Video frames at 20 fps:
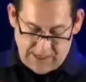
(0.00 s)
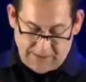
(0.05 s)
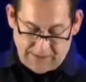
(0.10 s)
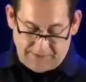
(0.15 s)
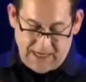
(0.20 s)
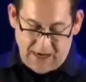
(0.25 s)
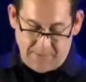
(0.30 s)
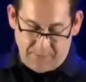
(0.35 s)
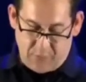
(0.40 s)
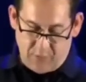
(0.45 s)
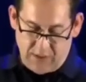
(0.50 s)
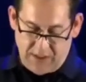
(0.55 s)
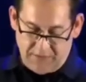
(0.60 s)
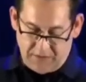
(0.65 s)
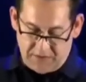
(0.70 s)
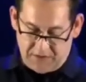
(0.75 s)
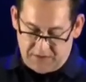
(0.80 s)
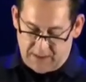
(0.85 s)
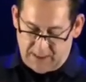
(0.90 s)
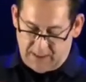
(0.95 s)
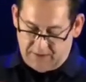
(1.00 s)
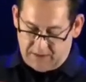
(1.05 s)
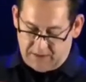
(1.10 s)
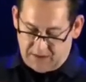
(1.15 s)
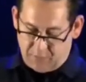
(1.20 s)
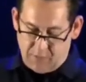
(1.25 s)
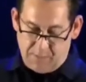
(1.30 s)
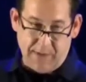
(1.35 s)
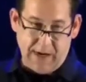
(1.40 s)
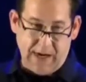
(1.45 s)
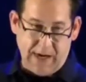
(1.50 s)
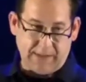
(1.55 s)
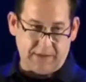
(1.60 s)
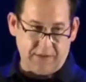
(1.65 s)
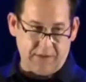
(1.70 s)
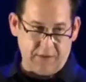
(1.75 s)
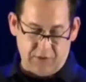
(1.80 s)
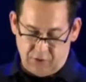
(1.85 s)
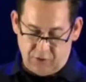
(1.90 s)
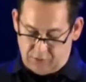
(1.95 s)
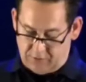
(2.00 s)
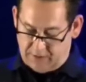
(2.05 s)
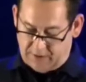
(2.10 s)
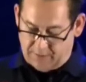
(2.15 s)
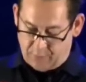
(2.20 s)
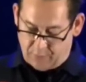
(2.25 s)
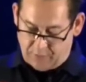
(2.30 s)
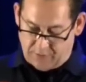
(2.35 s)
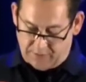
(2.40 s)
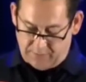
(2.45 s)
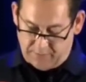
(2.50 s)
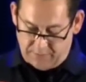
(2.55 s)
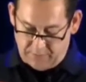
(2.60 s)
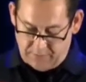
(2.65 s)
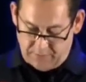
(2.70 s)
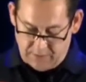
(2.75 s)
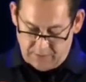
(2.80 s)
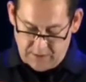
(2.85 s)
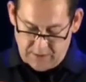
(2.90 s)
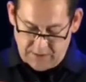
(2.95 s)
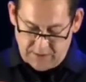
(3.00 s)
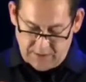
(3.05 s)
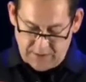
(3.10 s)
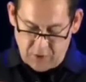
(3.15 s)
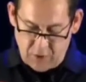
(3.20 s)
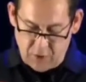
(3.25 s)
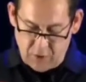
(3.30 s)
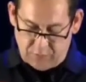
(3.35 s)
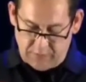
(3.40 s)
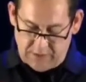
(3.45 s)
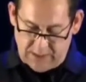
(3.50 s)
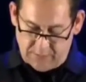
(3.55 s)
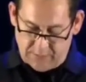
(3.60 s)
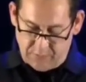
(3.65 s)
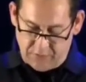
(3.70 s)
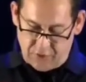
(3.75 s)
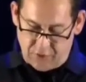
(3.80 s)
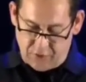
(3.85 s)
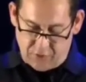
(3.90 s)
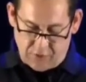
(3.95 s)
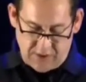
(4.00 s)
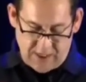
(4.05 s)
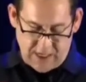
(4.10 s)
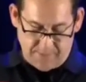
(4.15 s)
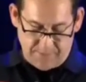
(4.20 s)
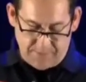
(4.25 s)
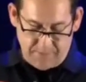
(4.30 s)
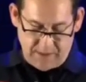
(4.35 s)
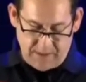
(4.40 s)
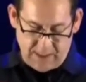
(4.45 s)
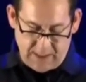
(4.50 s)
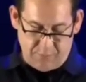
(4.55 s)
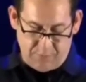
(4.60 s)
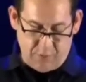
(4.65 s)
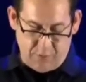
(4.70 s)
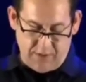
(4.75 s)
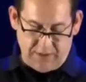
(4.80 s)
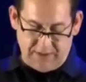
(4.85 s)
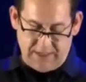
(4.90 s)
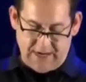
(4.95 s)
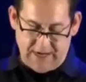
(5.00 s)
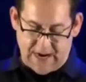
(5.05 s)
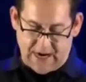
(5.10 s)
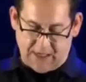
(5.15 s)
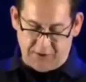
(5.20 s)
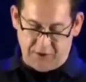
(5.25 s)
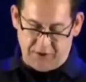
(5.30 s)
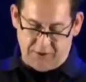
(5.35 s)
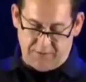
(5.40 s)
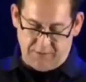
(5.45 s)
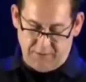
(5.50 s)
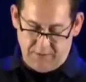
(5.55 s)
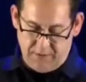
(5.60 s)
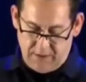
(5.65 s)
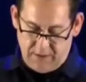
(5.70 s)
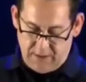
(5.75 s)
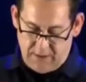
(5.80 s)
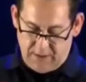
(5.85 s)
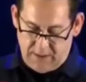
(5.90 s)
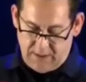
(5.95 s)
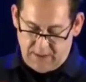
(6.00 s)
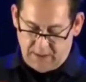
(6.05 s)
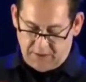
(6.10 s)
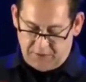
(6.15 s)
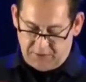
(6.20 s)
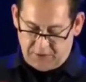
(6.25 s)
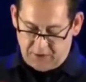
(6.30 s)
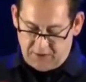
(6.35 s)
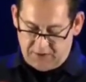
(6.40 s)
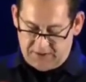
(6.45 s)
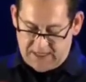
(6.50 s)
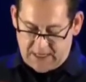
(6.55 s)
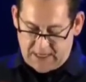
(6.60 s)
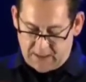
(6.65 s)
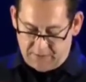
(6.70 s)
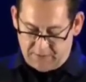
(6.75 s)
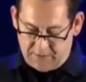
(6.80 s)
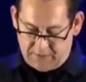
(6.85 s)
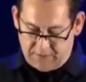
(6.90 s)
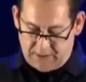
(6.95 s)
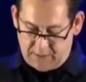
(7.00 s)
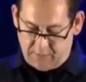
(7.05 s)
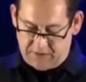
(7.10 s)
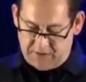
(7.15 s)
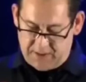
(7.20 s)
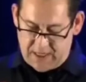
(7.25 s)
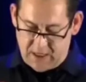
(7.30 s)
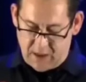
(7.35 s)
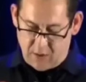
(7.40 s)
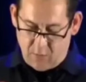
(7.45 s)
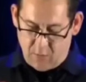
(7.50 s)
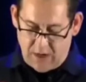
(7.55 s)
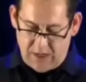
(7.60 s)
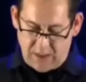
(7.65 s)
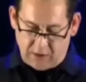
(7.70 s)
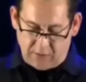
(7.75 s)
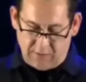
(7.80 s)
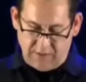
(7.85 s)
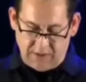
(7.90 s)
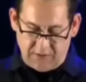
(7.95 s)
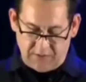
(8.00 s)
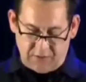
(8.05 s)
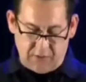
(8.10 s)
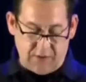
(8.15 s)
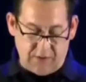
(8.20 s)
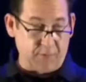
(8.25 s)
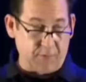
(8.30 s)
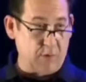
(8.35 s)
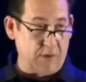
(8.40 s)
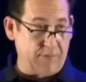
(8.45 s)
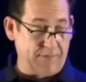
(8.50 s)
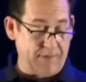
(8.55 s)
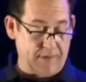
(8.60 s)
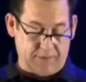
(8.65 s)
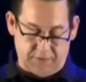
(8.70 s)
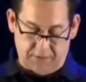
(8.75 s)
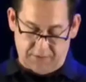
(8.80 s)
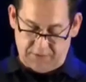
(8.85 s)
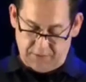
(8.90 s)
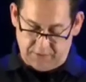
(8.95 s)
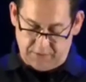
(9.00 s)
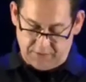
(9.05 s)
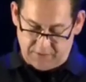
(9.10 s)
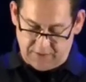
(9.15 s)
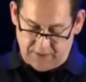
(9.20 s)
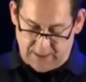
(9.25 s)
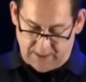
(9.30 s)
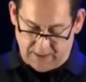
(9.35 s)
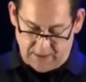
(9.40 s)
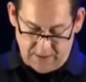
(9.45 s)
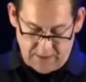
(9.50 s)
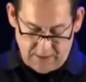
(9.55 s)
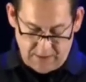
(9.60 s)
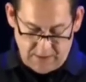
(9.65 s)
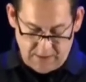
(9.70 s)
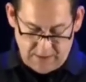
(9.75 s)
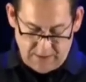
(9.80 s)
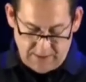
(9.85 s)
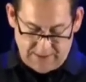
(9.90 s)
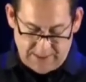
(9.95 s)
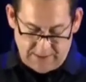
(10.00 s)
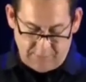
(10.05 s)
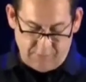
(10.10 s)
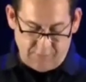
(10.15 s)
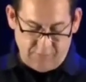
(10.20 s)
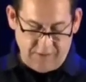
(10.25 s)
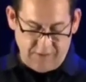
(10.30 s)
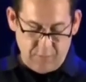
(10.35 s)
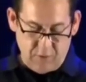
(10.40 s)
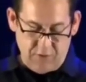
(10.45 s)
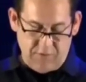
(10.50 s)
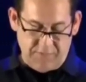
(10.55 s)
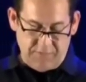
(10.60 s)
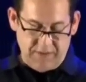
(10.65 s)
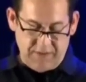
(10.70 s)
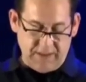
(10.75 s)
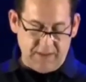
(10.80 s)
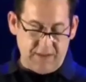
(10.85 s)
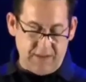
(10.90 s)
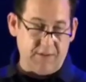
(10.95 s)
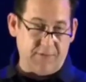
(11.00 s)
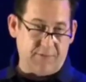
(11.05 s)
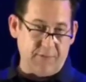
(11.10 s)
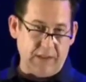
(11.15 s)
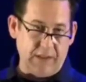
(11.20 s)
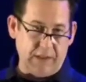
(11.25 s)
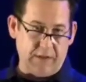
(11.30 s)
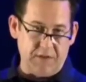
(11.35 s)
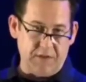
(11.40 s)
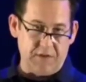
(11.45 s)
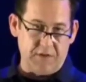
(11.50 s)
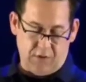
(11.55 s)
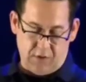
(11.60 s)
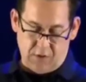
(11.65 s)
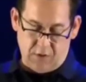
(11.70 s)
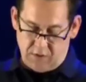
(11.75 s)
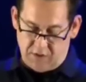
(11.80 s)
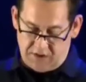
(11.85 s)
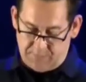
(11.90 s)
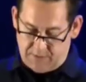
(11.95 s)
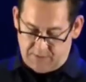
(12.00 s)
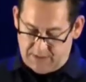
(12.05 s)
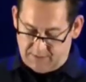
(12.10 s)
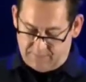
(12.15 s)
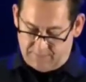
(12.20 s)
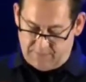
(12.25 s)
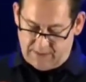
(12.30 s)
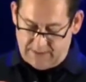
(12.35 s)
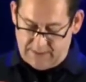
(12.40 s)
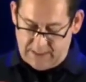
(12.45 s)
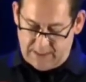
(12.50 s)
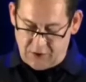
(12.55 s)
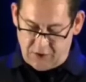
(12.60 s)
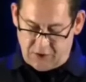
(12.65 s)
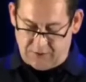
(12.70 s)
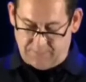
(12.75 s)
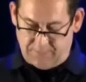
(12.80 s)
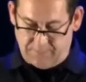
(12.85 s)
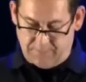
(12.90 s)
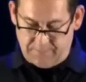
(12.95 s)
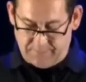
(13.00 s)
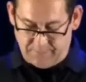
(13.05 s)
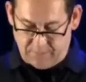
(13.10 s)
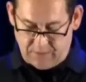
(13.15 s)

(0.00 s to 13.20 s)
At that point, the scientists went back to the drawing board. A new plan was drawn up and put into action. It turns out there was now a way to create a software filter, so to say, that would remove the interference caused by the radiation.